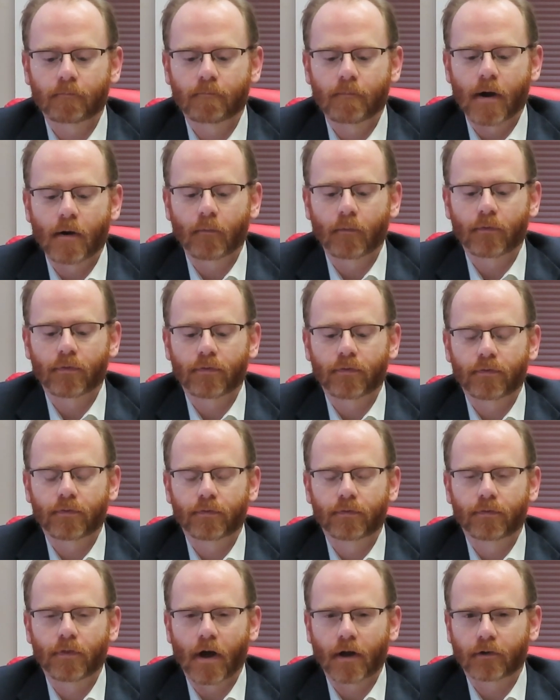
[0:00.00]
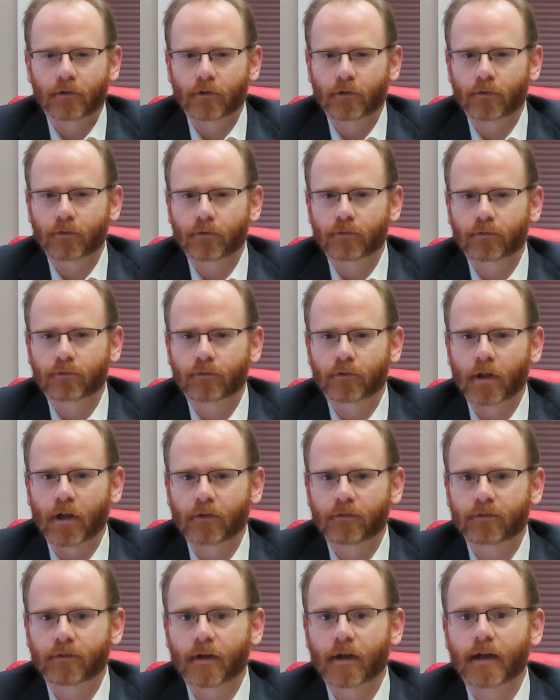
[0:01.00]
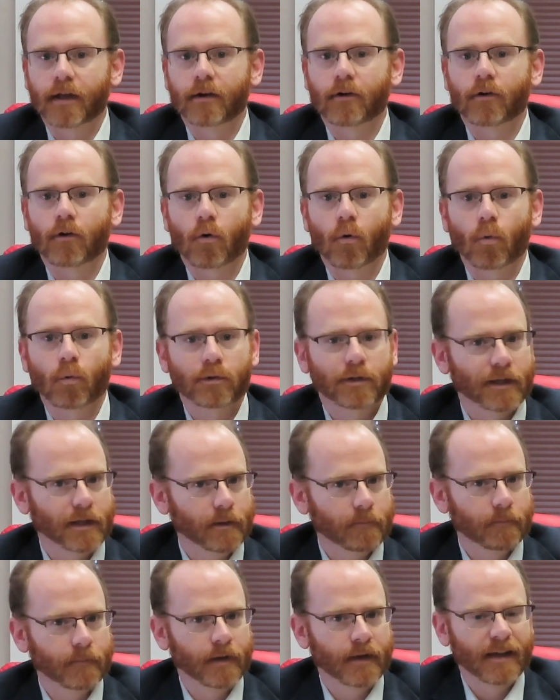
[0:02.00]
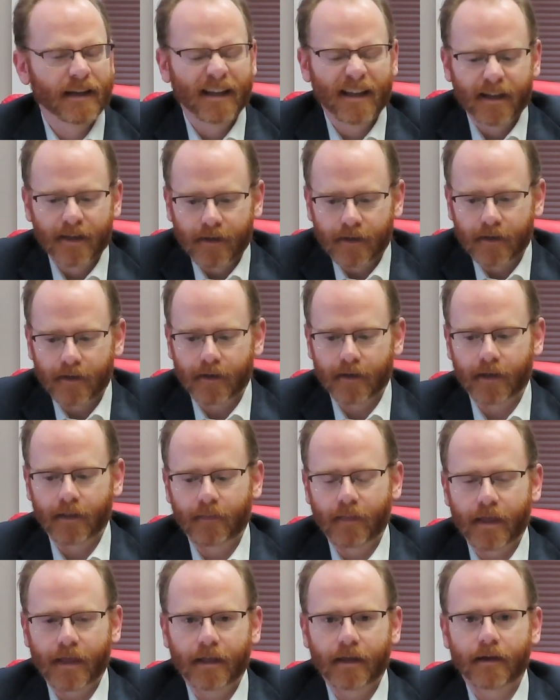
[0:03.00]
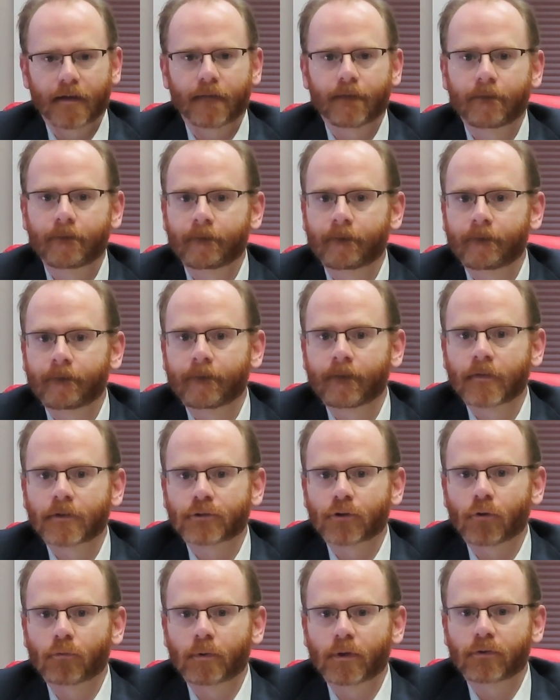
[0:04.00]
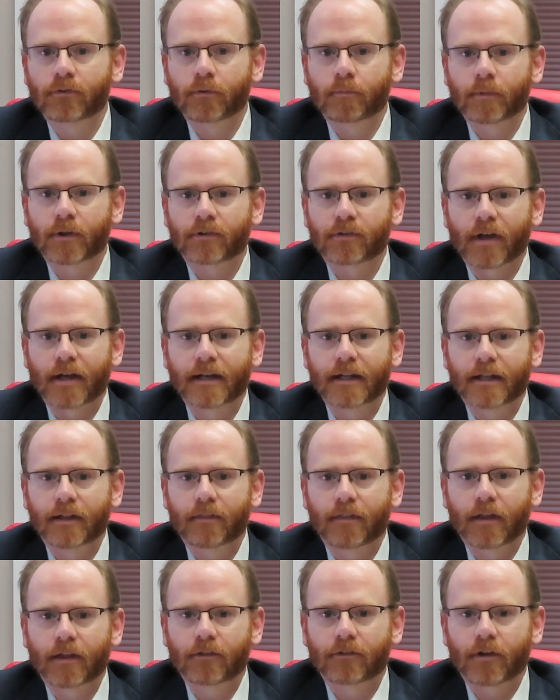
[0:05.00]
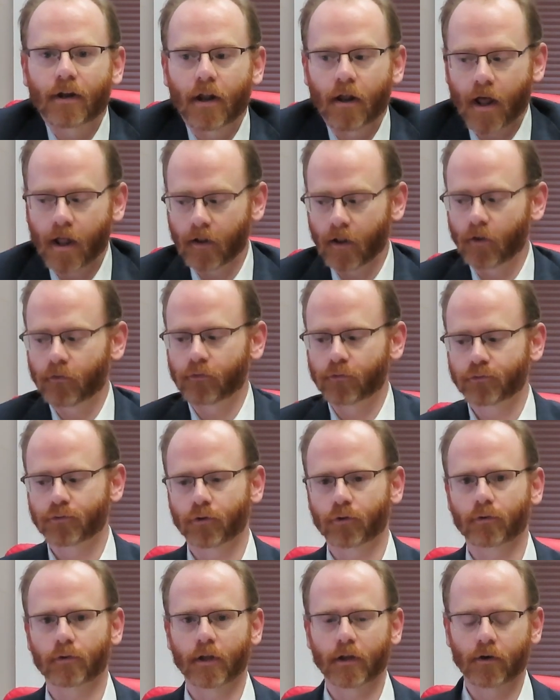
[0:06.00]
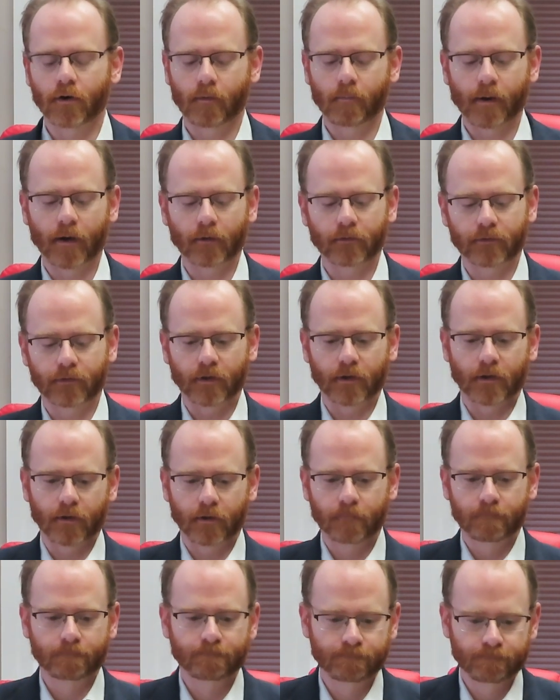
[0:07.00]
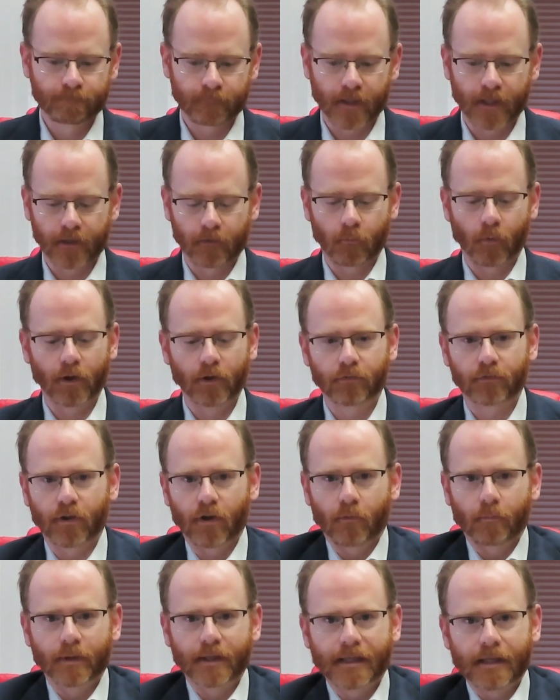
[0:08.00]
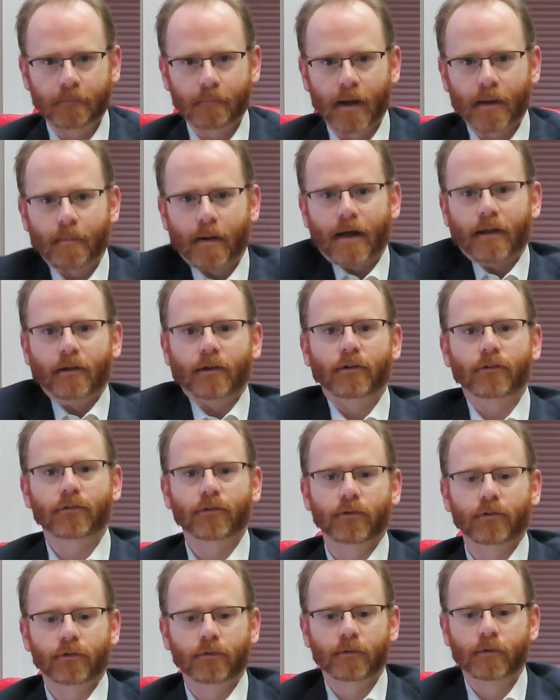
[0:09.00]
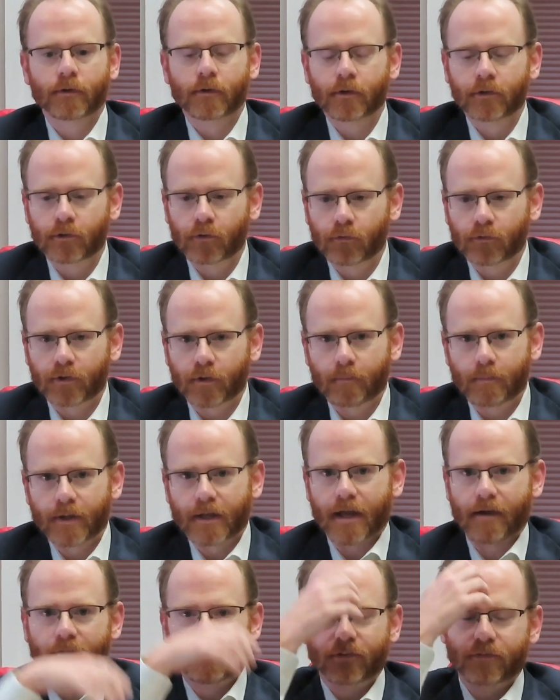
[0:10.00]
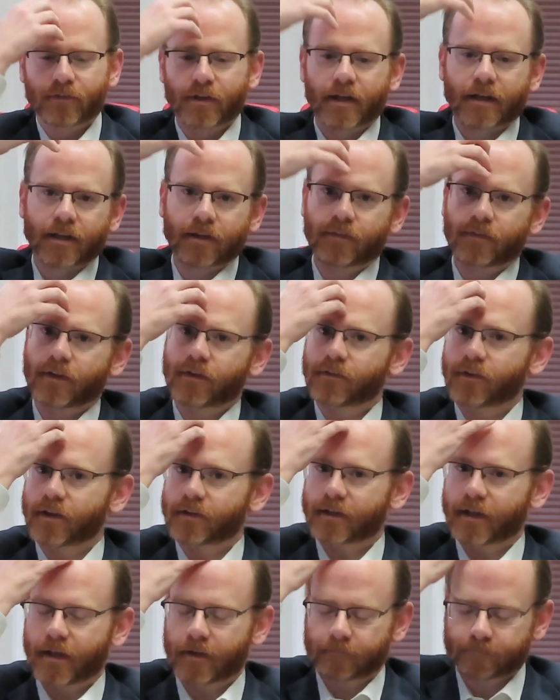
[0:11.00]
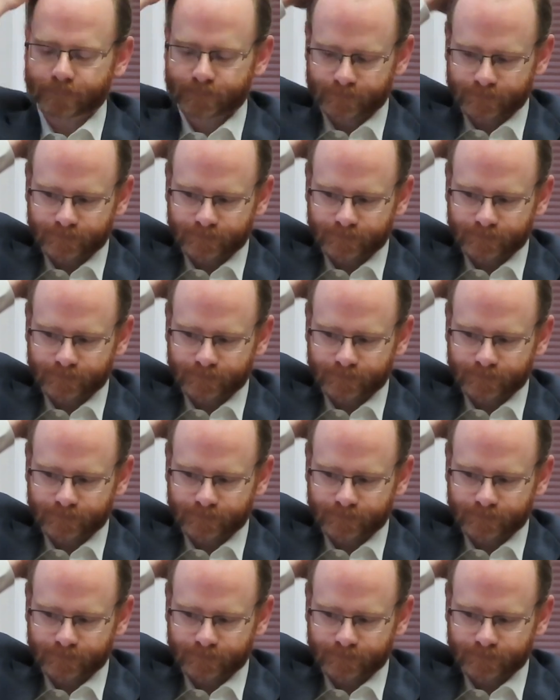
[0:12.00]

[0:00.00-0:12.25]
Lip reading: Met with Dr. Testa and her whole team, and they showed me some exciting things. I'll also show you later about like ways to help me keep my balance and using a big heavy stick and things like that.